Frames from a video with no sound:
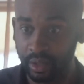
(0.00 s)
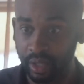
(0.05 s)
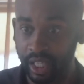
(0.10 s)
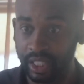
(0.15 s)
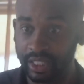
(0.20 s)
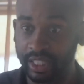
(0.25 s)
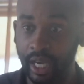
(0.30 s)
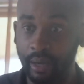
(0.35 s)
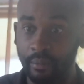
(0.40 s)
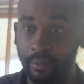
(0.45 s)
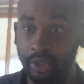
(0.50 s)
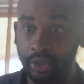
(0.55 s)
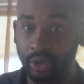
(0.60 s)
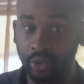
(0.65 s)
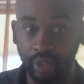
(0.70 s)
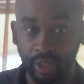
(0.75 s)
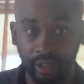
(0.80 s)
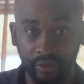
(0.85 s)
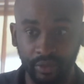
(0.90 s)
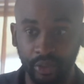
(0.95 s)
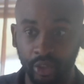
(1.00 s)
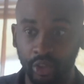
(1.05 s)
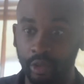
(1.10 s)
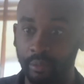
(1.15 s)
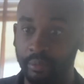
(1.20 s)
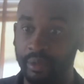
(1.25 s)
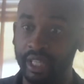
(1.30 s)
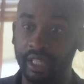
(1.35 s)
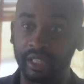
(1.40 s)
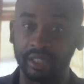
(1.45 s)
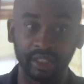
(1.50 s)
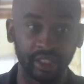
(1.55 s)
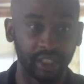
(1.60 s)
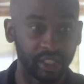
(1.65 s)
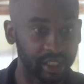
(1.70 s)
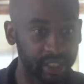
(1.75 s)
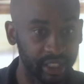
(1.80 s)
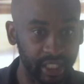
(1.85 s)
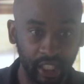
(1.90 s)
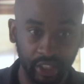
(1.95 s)
It's an opportunity for you to be
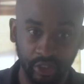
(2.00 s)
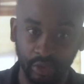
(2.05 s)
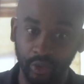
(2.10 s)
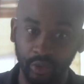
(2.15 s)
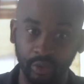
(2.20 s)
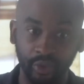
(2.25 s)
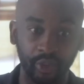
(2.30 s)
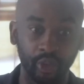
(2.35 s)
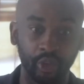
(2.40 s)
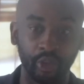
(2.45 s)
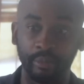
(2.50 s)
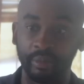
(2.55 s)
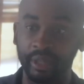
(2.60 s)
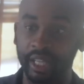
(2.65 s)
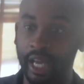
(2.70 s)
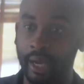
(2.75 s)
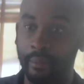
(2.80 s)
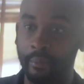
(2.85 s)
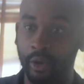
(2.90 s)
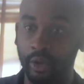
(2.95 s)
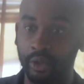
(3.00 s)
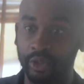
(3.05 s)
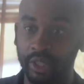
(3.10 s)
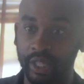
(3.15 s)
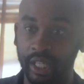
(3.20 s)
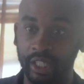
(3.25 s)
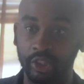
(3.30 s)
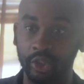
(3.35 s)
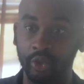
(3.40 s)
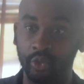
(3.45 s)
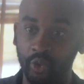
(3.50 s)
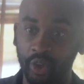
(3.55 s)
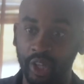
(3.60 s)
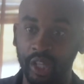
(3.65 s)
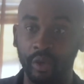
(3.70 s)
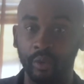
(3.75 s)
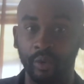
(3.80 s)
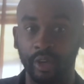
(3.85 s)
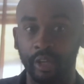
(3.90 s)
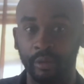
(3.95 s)
successful, for you to be that person that you
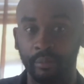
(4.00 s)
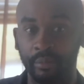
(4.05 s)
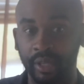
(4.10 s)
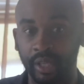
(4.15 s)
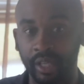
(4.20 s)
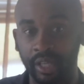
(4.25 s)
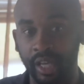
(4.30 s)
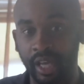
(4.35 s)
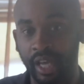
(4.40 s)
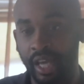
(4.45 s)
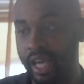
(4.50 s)
really want to be,